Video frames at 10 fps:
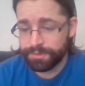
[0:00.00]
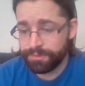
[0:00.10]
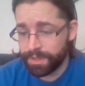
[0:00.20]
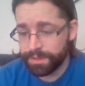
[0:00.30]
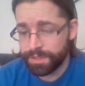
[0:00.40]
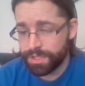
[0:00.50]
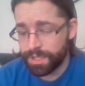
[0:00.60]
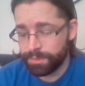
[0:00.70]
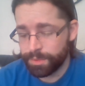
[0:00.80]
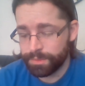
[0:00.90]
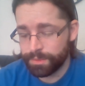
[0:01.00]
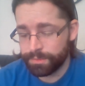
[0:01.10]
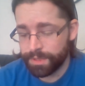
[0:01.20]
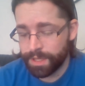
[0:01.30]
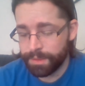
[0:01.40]
fairly cheap. It
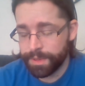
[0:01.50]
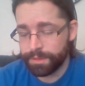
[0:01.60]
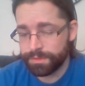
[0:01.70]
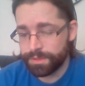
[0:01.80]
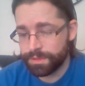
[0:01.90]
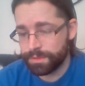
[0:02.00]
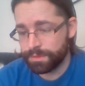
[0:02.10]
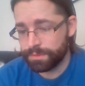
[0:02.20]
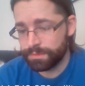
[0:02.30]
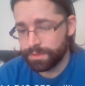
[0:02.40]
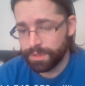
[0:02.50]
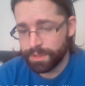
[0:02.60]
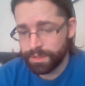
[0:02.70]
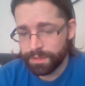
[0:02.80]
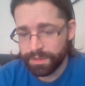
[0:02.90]
only came out to,
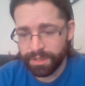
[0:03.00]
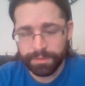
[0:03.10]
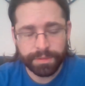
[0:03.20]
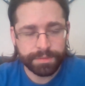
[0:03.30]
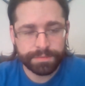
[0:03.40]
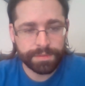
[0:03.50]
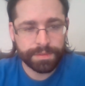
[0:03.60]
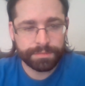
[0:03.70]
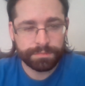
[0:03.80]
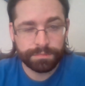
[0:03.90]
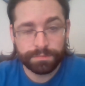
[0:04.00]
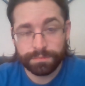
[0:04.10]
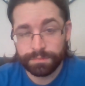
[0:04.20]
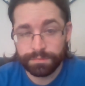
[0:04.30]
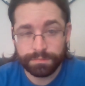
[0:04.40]
it was
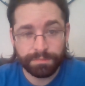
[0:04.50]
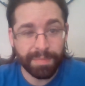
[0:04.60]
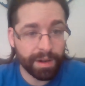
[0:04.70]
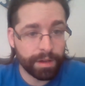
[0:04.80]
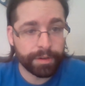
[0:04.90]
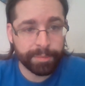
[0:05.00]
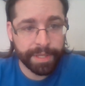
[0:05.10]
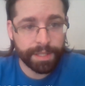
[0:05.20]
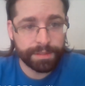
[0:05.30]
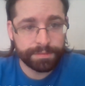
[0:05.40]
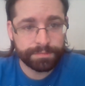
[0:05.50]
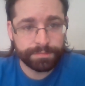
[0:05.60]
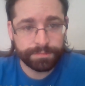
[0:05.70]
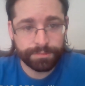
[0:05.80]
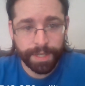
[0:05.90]
about 100 million,
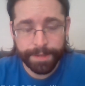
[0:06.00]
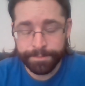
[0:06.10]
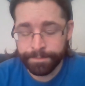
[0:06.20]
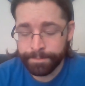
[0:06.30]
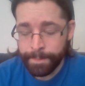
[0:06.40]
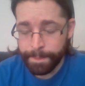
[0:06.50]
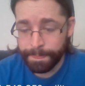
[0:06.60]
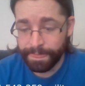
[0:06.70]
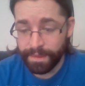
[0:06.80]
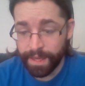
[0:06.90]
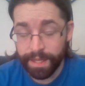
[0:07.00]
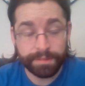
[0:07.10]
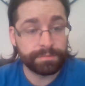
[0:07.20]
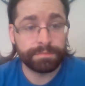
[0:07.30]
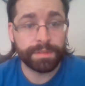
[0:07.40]
right?
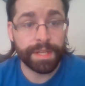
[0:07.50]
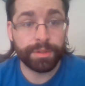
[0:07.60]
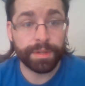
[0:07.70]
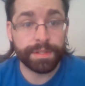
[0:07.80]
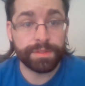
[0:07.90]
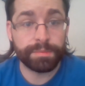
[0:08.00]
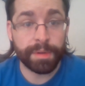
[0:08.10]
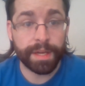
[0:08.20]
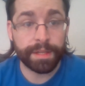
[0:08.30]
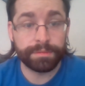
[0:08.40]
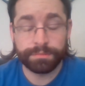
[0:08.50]
And increased by